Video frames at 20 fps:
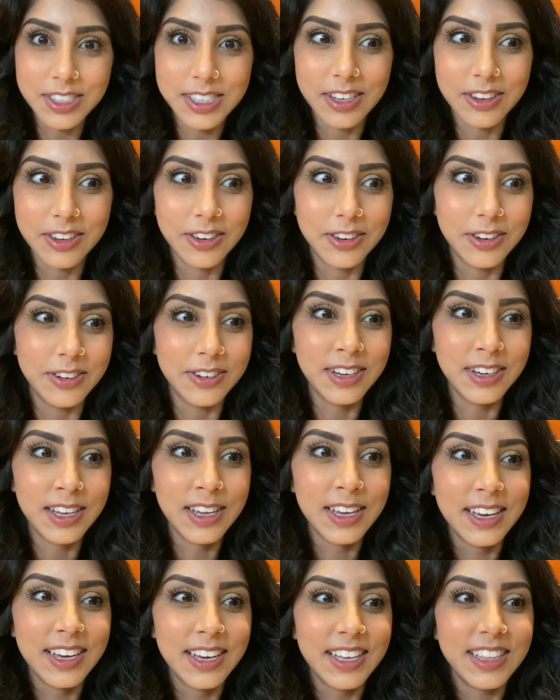So
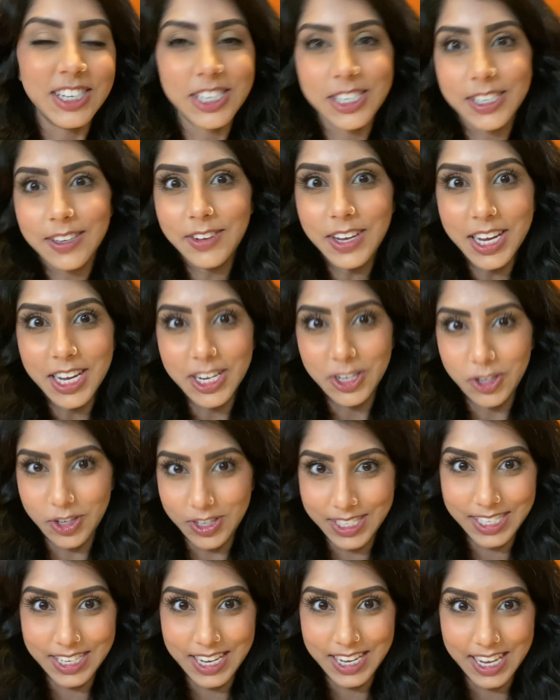this should be
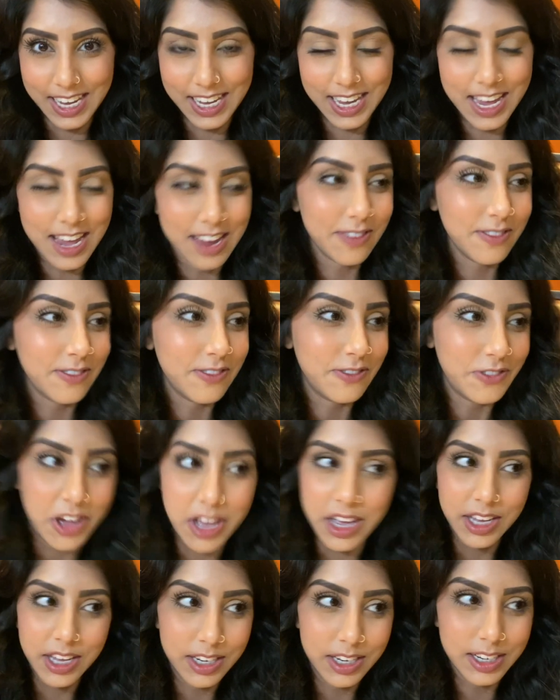interesting and
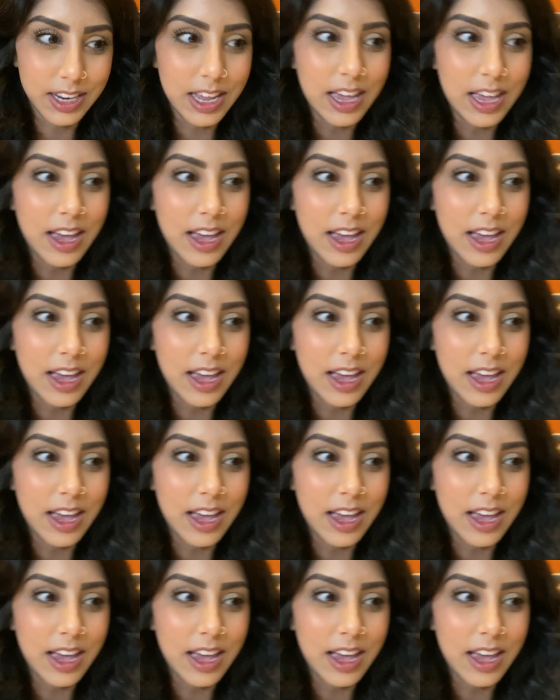fun.